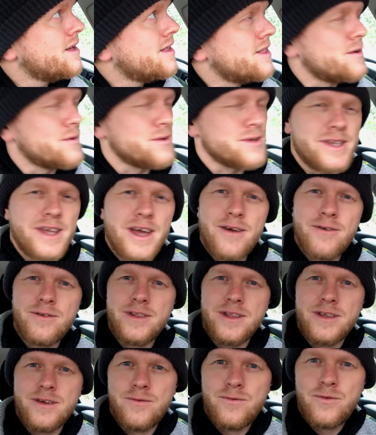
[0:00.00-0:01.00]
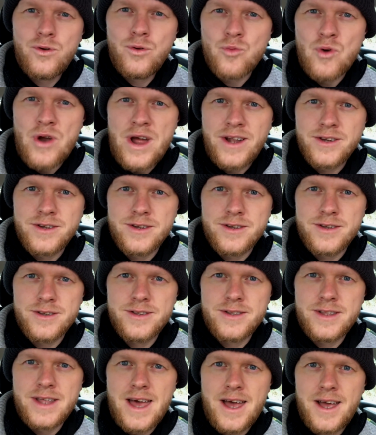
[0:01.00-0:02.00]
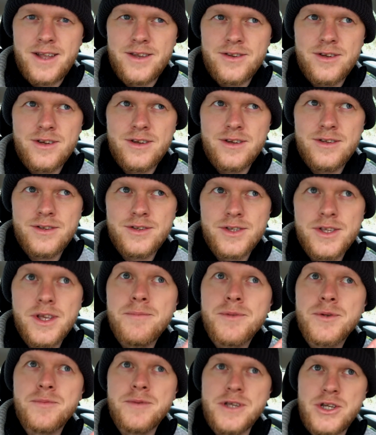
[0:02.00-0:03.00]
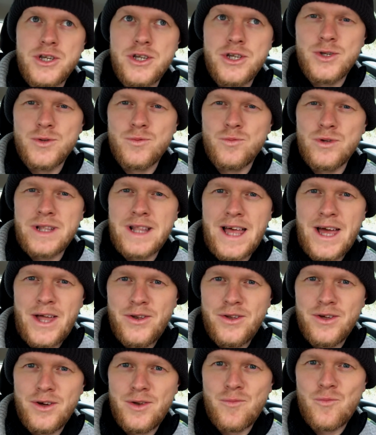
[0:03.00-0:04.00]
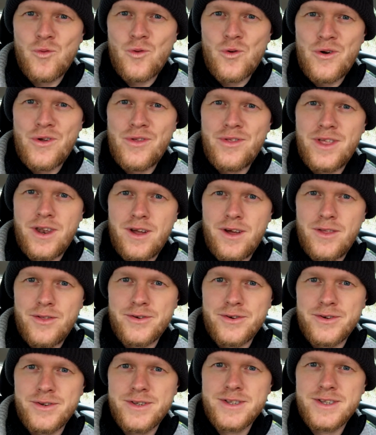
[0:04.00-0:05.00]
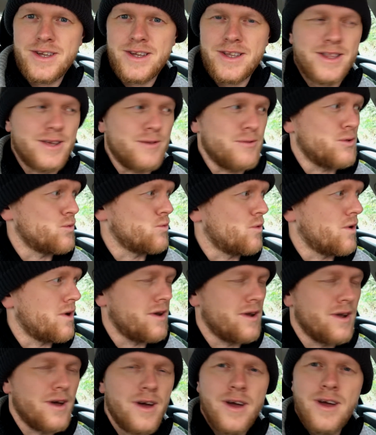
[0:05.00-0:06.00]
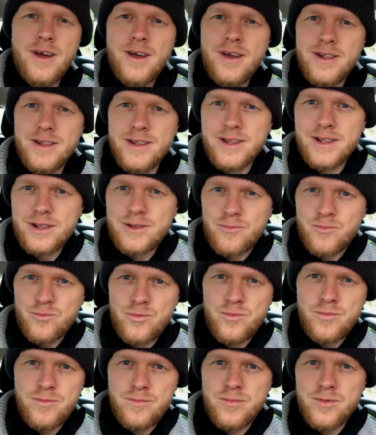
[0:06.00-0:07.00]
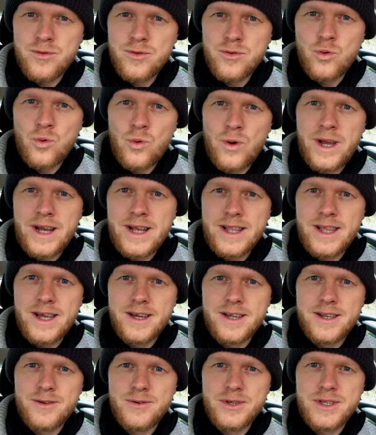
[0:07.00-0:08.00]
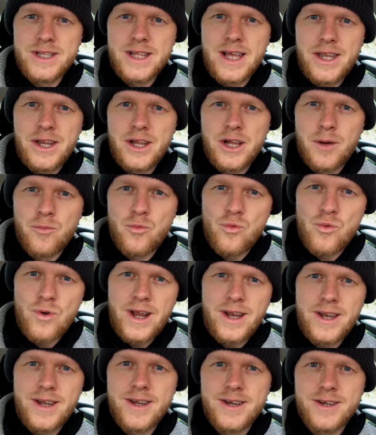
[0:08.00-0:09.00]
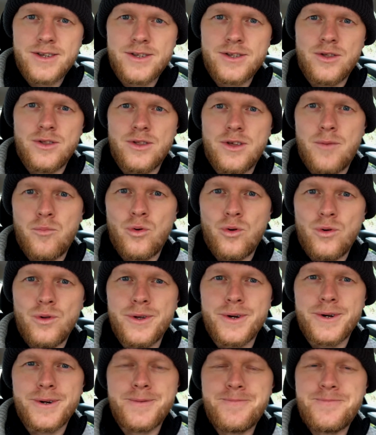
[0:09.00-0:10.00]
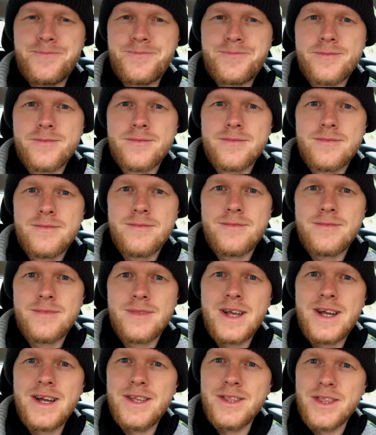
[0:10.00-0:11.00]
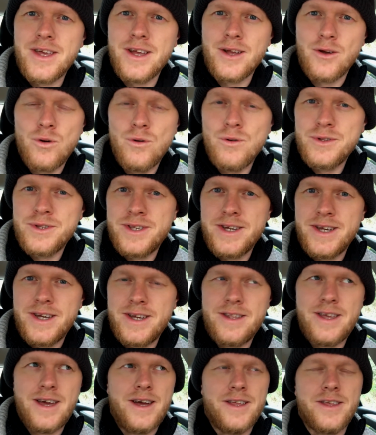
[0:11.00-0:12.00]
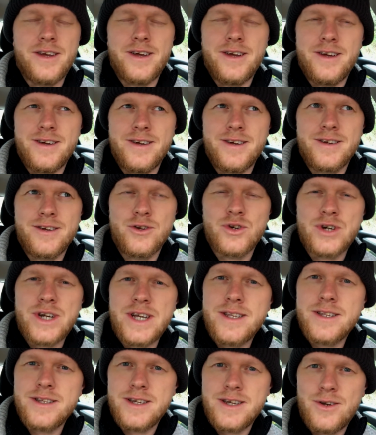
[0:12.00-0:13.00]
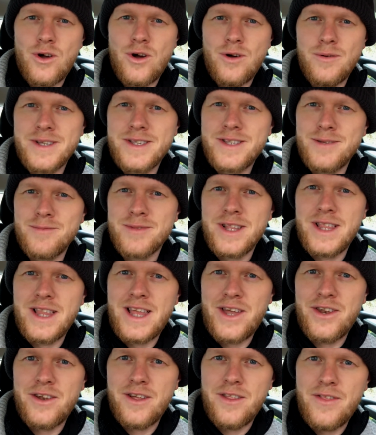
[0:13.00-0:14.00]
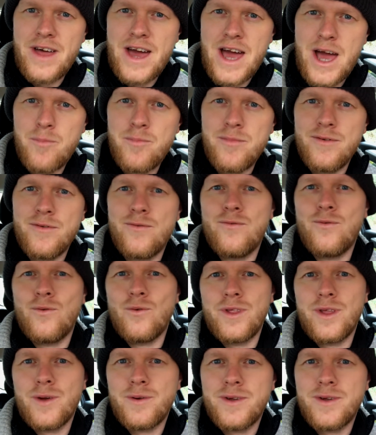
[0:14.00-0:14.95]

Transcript: there was definitely a few branches that some species would land on more than others. Like there was one little twig that kind of was standing up right next to that boulder, and the grey tit always seemed to land on that before they